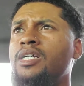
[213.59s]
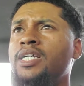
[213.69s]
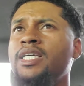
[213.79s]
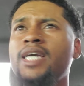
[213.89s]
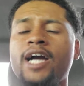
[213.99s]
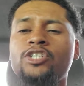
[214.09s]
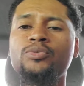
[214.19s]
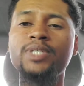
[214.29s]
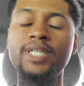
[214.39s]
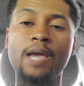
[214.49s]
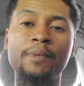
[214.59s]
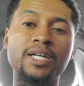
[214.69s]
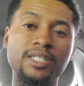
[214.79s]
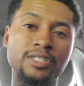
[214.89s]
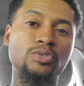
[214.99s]
He actually came out
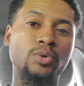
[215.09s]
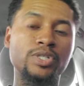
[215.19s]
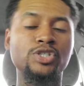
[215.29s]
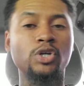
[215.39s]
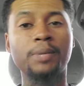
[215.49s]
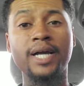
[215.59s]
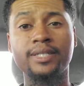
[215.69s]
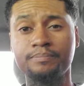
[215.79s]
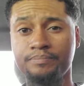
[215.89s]
and endorsed Joe Biden.